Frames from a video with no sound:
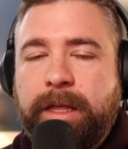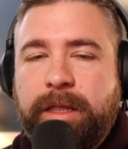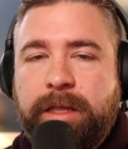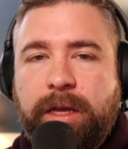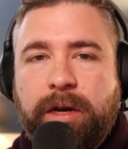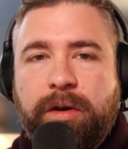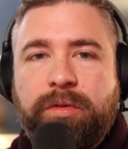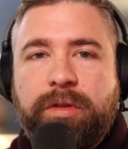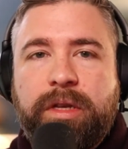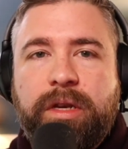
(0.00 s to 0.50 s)

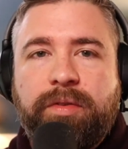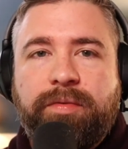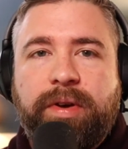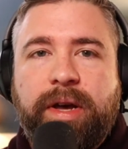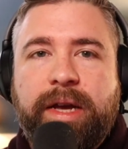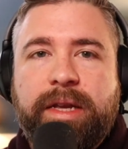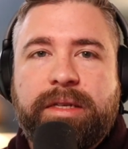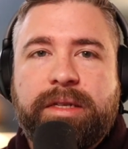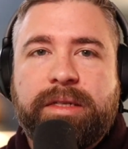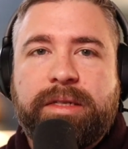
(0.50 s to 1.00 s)
And the only
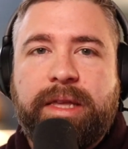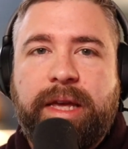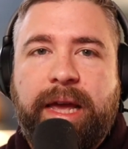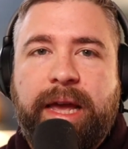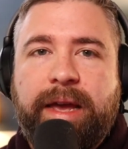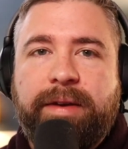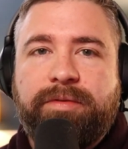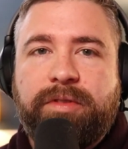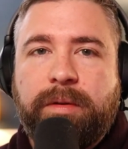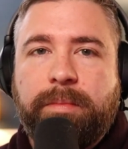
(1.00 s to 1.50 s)
devices
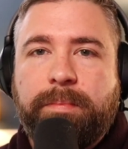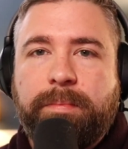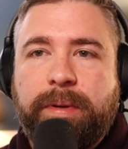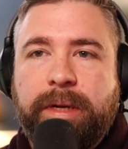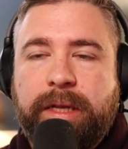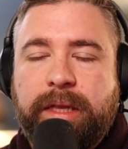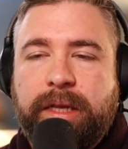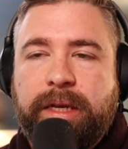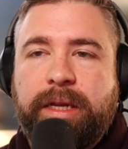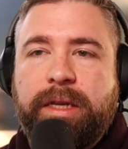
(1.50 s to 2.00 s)
that have the
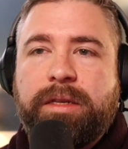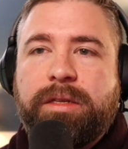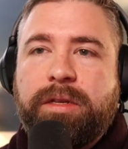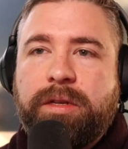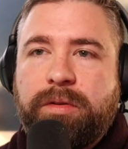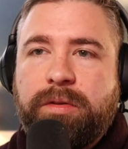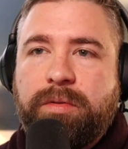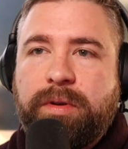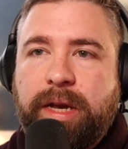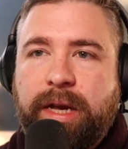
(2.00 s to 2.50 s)
ability
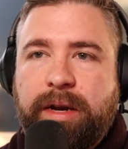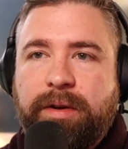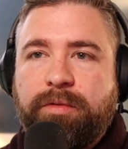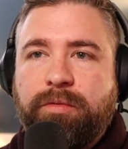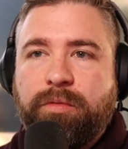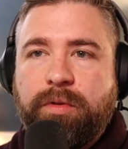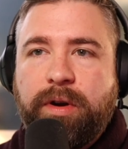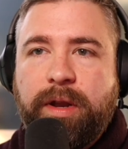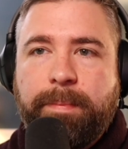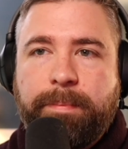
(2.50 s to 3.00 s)
to
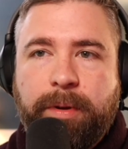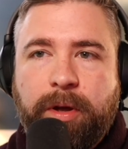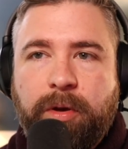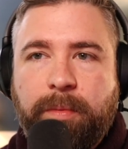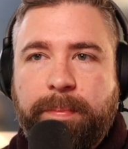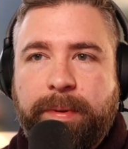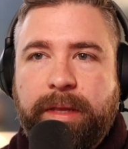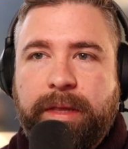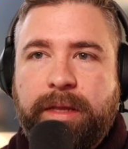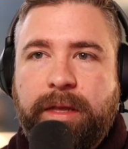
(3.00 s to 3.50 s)
kind of rip
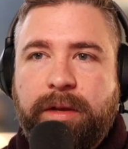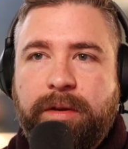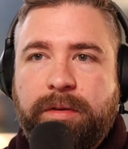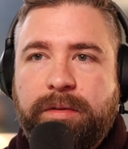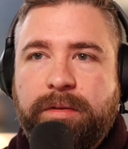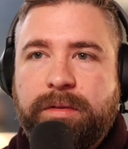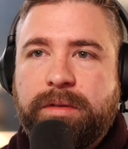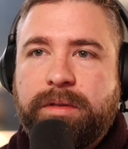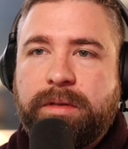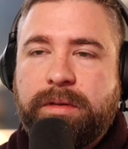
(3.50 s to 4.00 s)
open
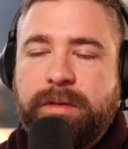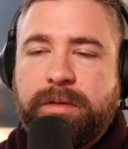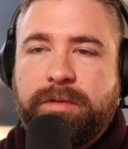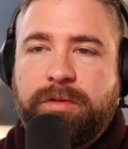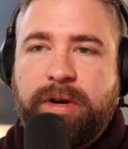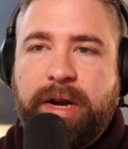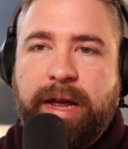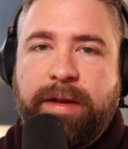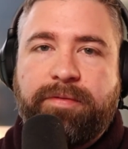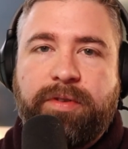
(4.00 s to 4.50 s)
those
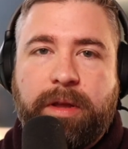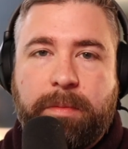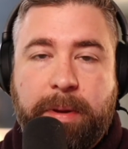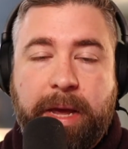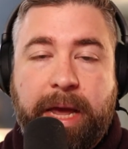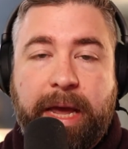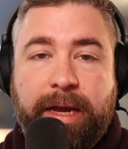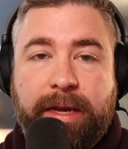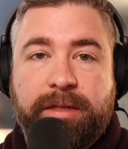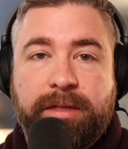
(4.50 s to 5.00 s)

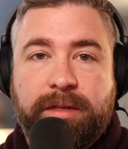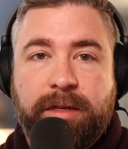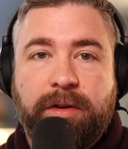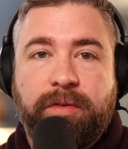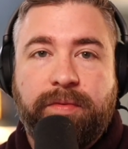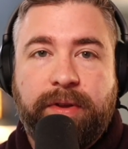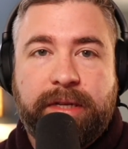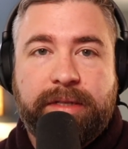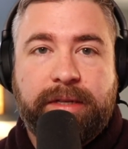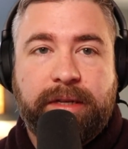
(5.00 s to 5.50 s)
traffic packets
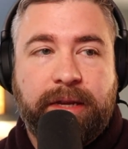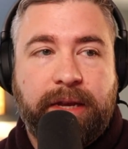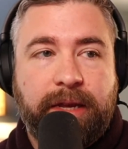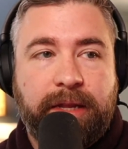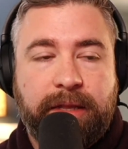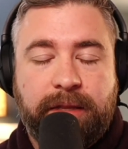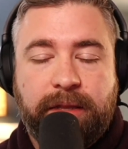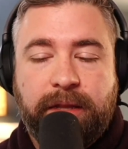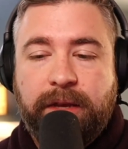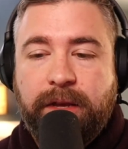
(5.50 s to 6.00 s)
and
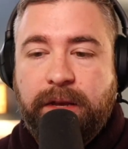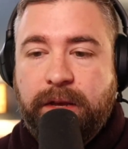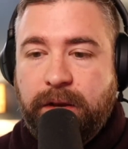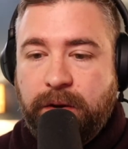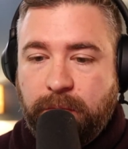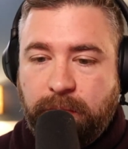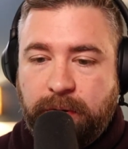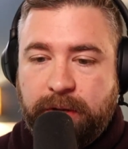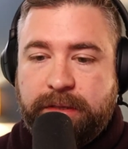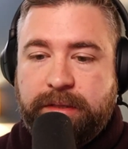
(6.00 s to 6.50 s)
investigate
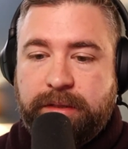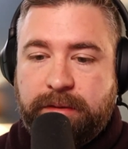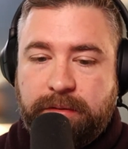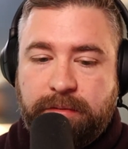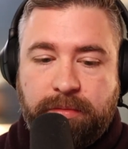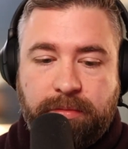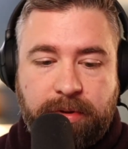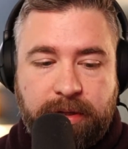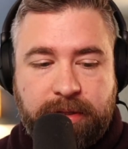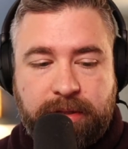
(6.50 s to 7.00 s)

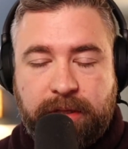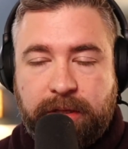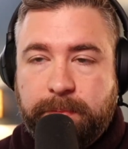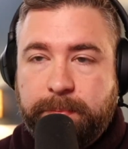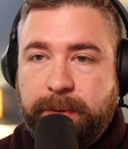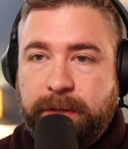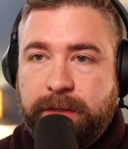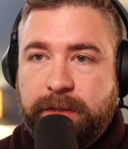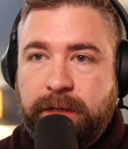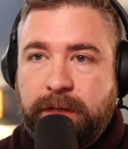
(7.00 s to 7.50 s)
what's what's
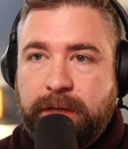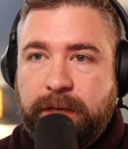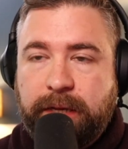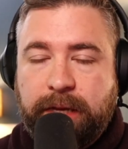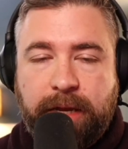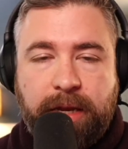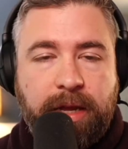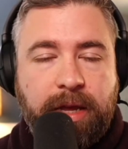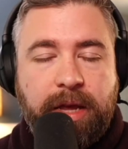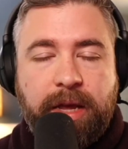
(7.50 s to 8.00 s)
this person
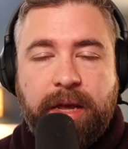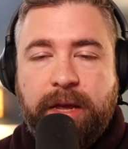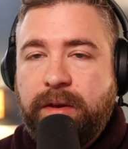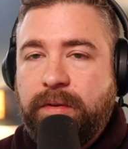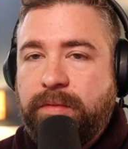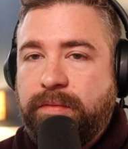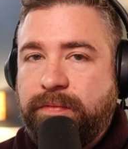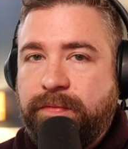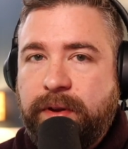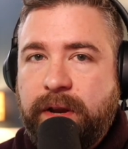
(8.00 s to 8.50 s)
looking at,
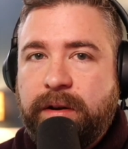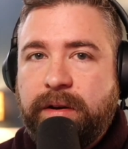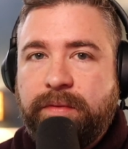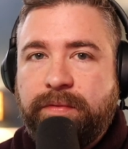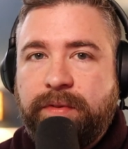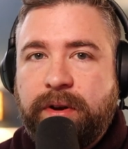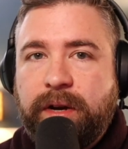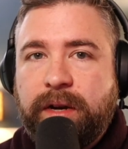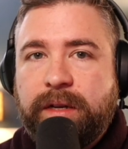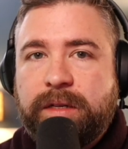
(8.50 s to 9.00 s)

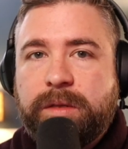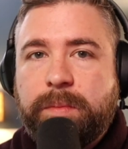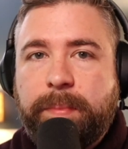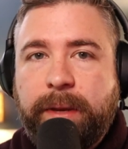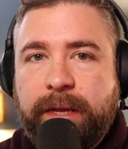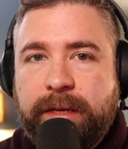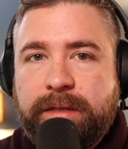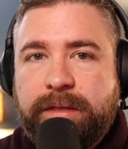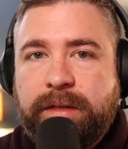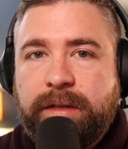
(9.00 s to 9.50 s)
very very
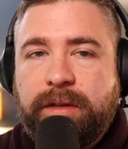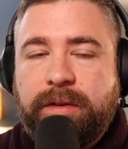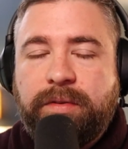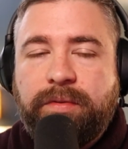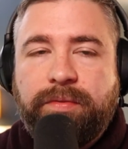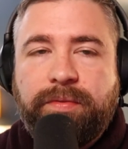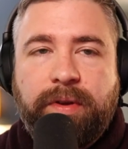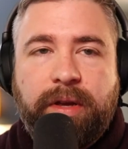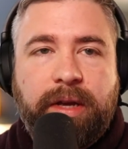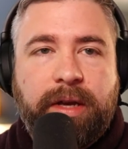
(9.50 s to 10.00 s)

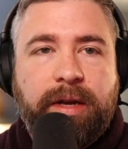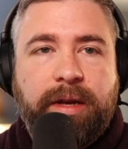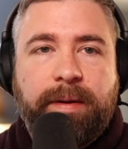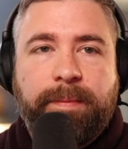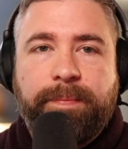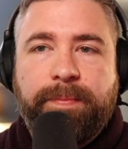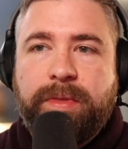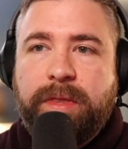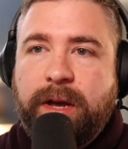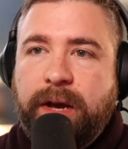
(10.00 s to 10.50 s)
expensive,
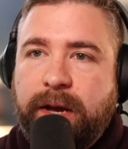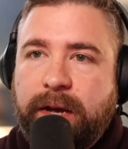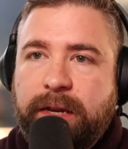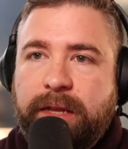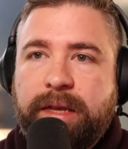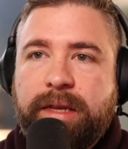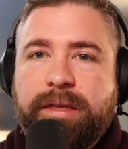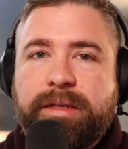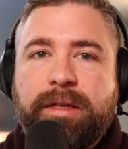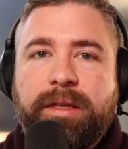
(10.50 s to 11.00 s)
um,
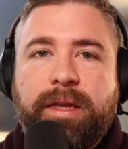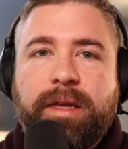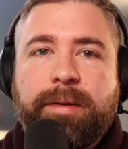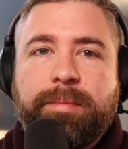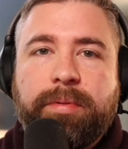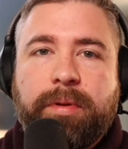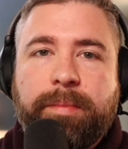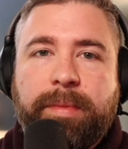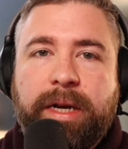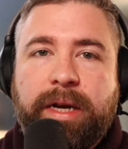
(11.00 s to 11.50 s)
not easily
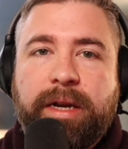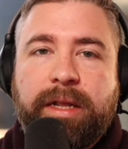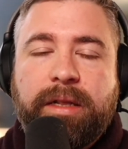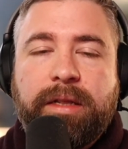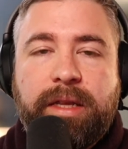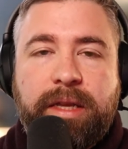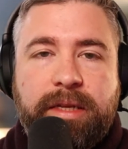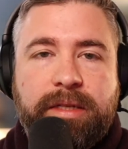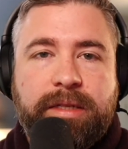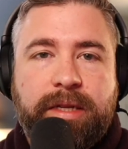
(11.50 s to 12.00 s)
implemented
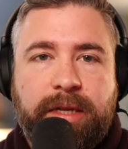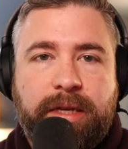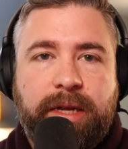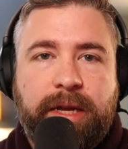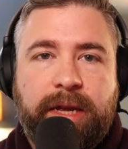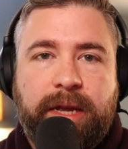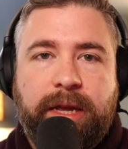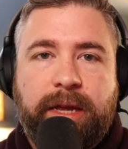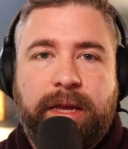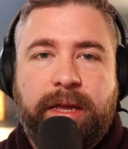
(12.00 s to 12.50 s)
at least
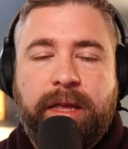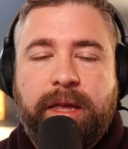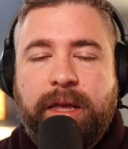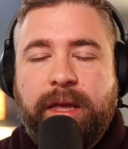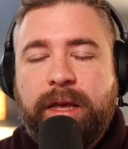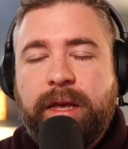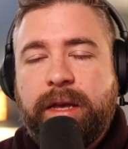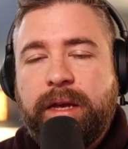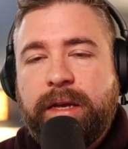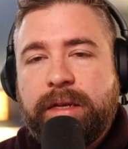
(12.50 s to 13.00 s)
today.
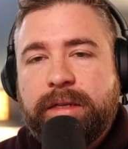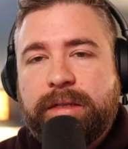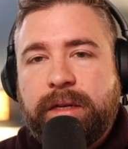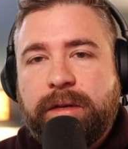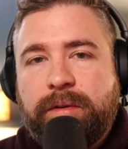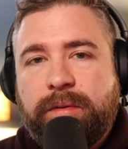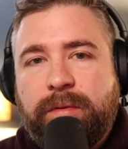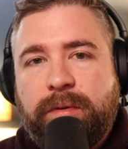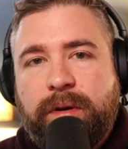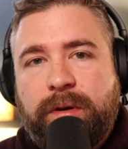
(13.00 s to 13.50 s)

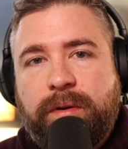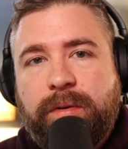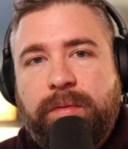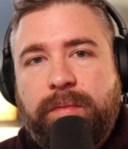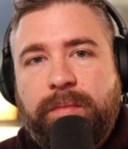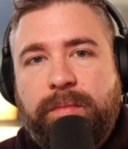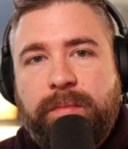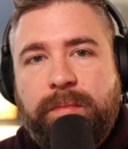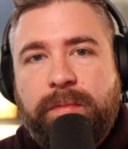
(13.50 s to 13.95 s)
So,